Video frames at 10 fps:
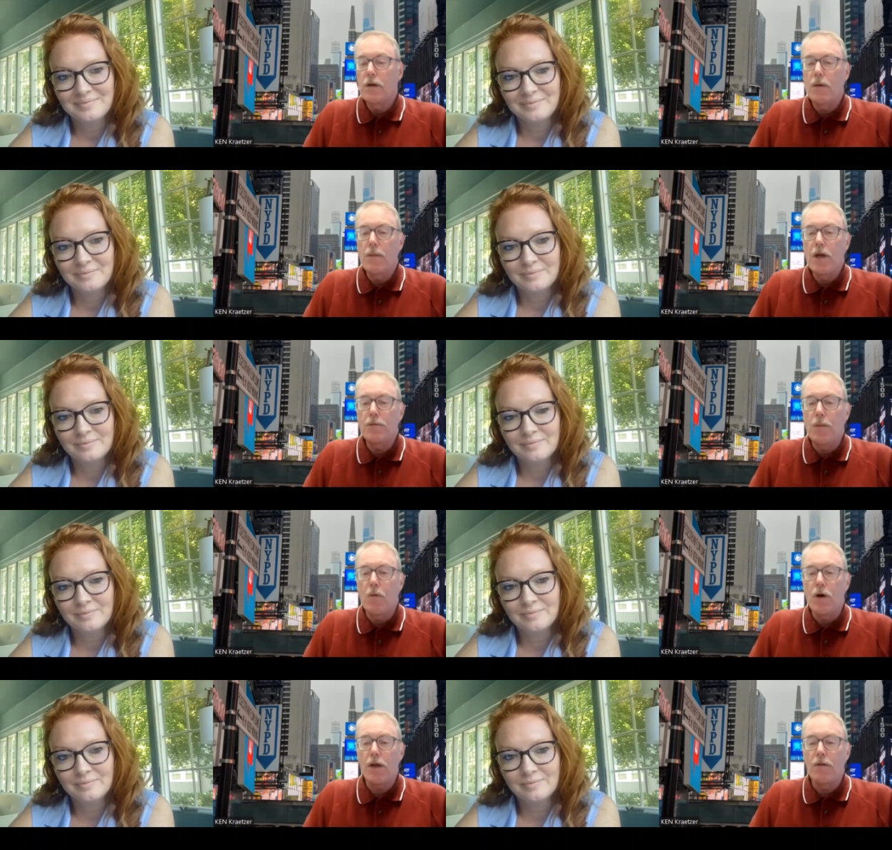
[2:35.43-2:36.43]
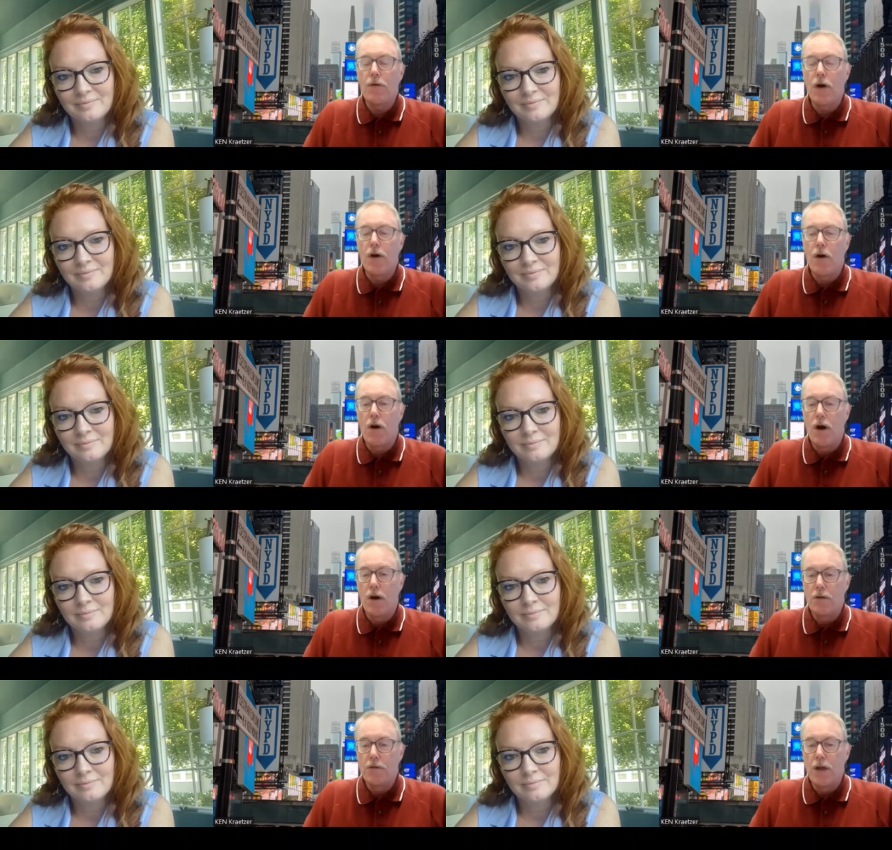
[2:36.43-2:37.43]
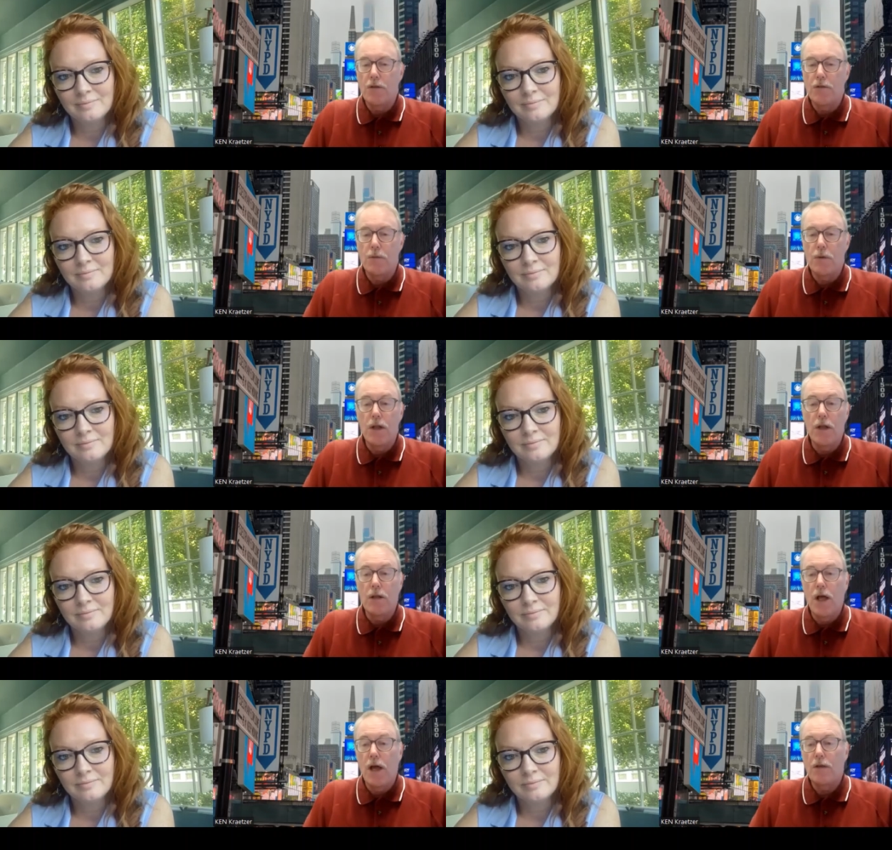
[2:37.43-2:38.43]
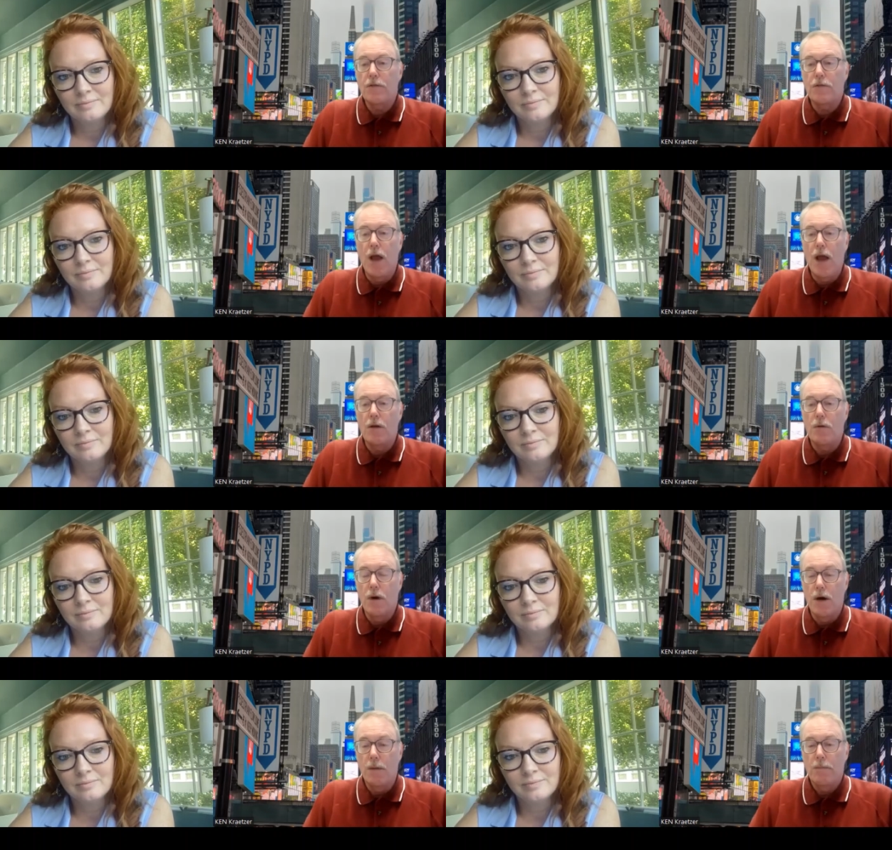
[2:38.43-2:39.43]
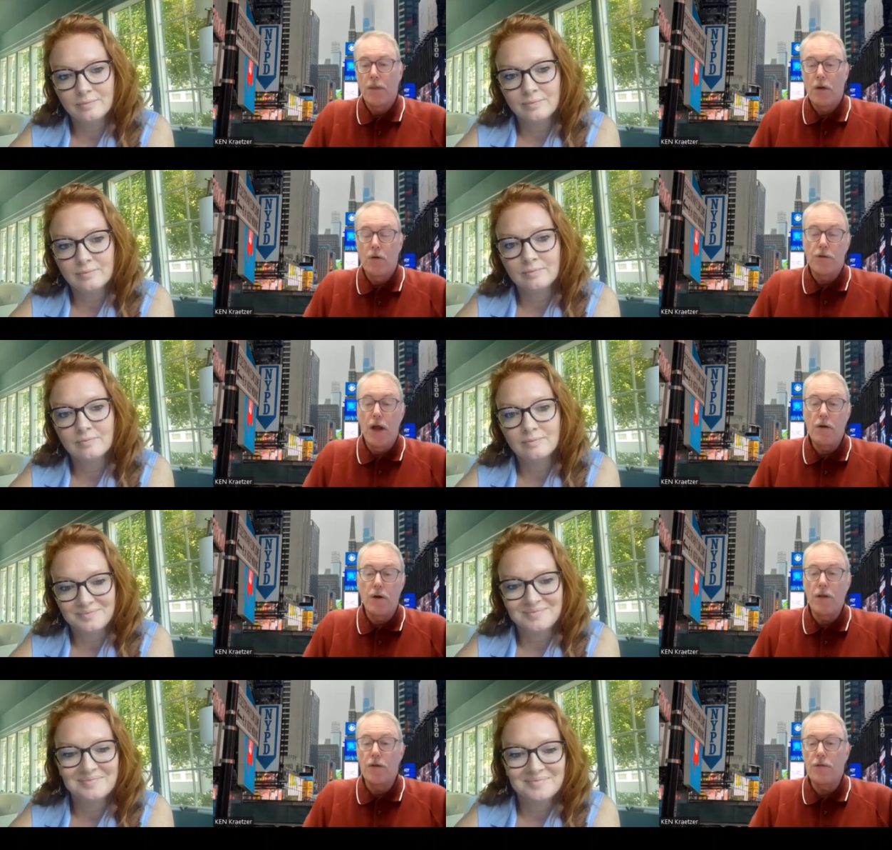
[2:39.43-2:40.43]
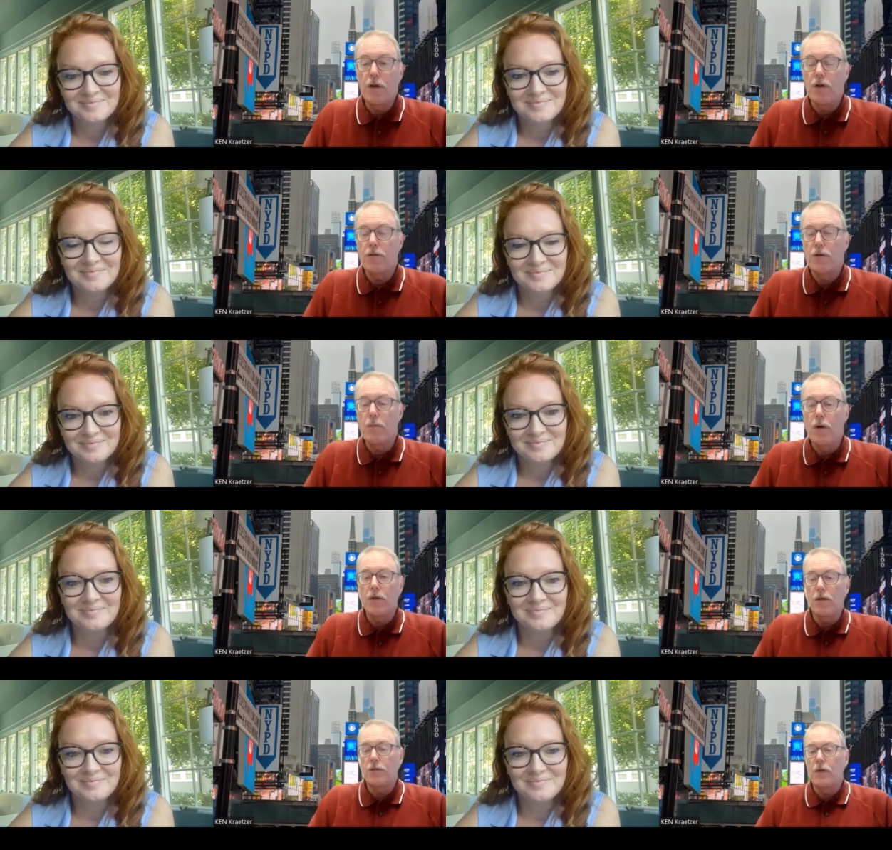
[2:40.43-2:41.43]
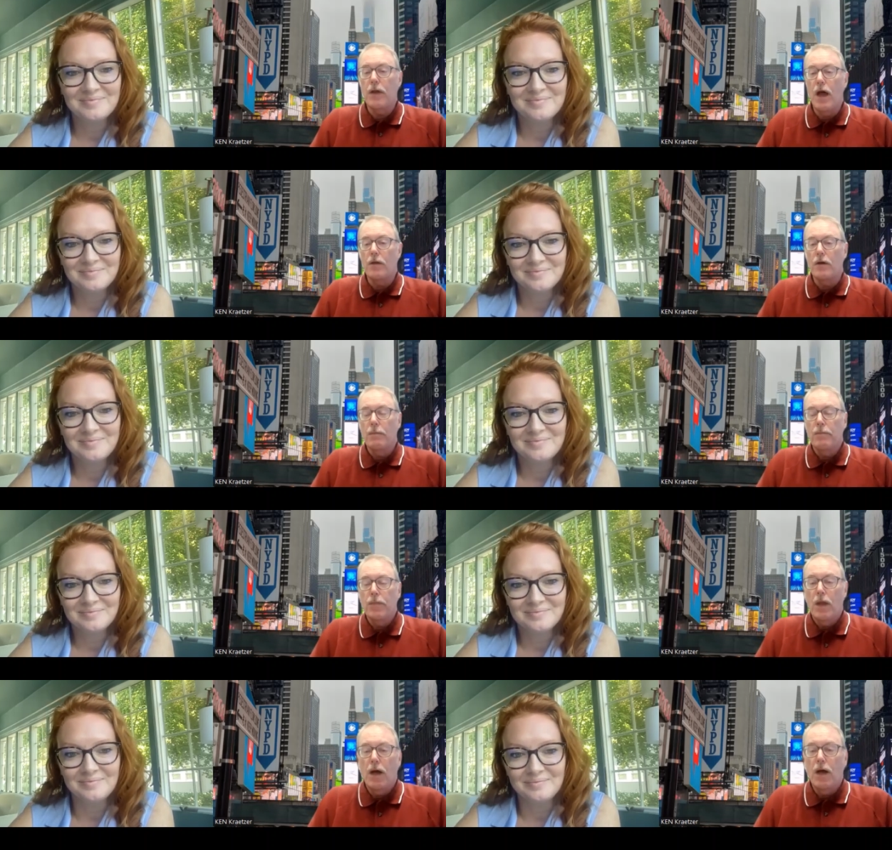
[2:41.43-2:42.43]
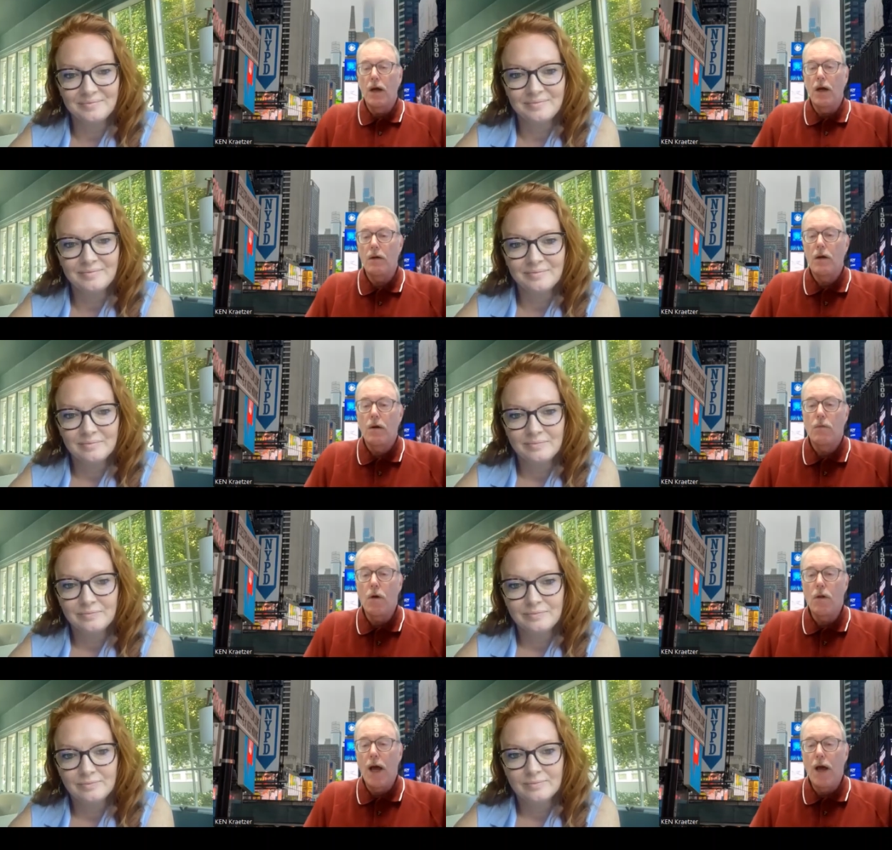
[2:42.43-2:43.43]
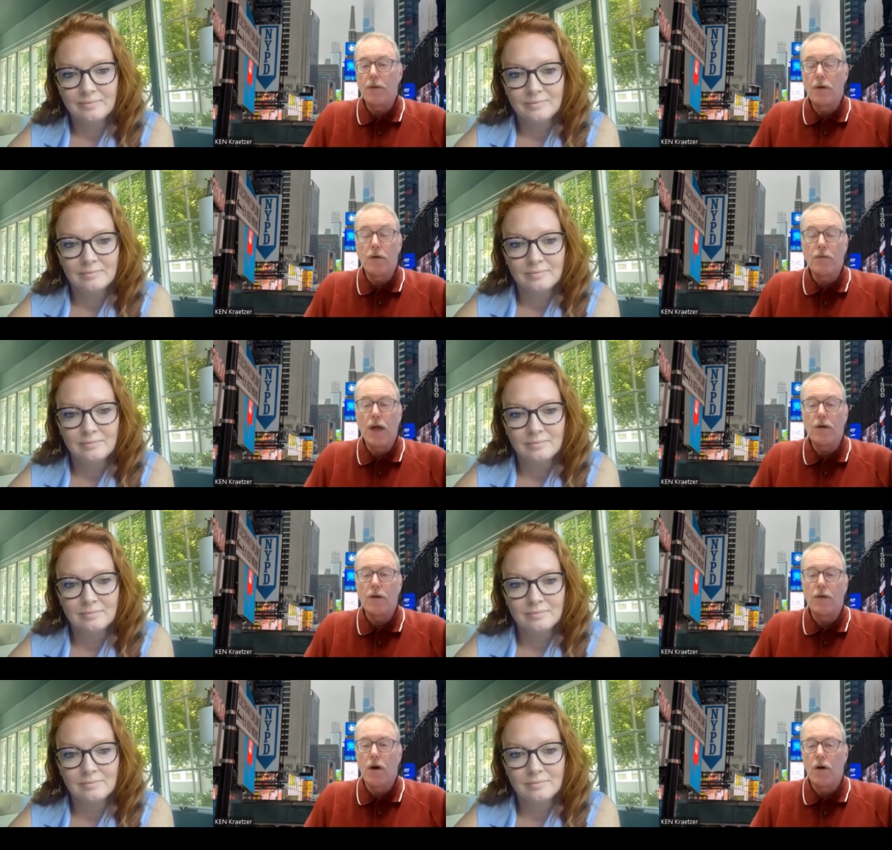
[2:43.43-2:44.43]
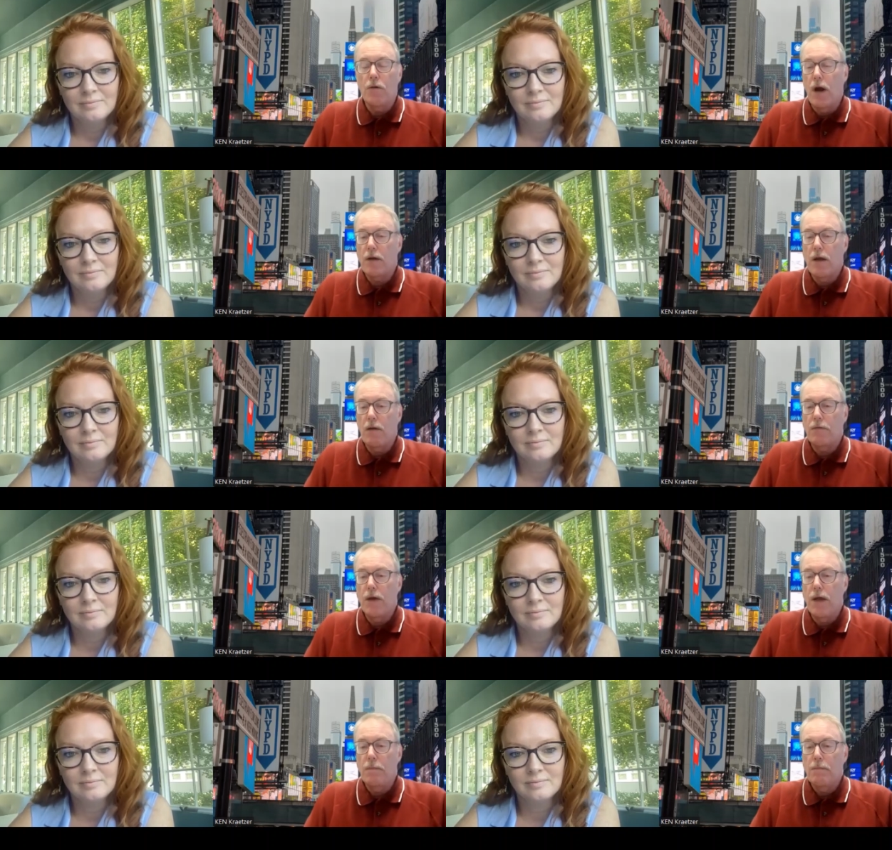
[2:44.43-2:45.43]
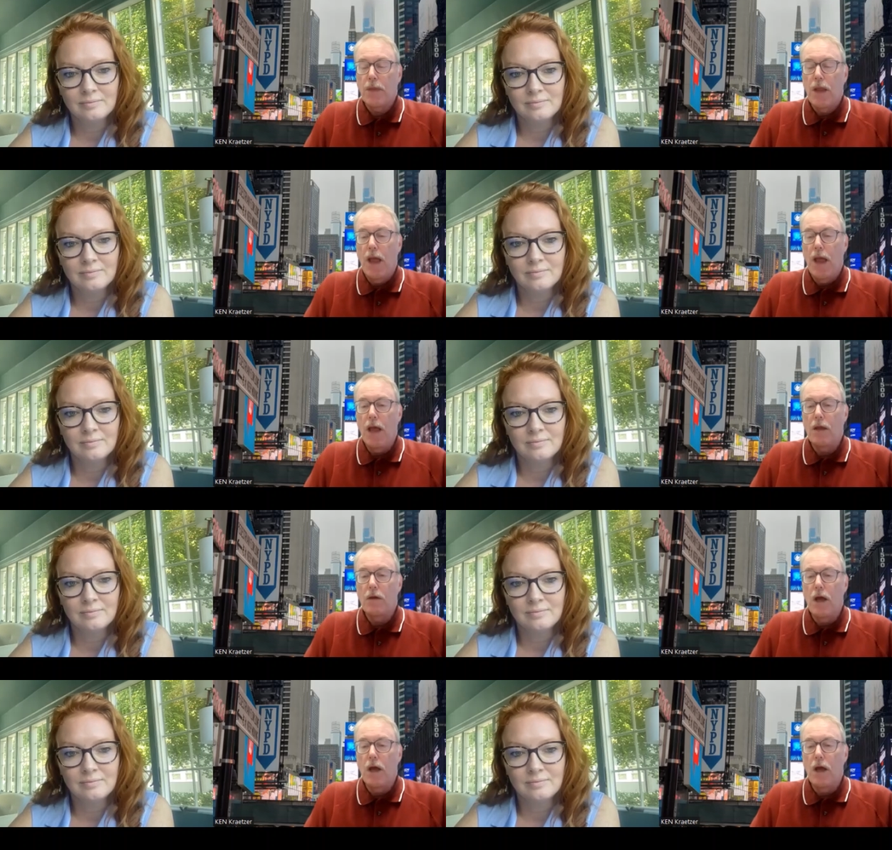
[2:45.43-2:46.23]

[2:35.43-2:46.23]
Speaker 1: the committee's been working very hard since really last January or January this year to put this together uh, roll out the new venue, the Hard Rock Cafe, and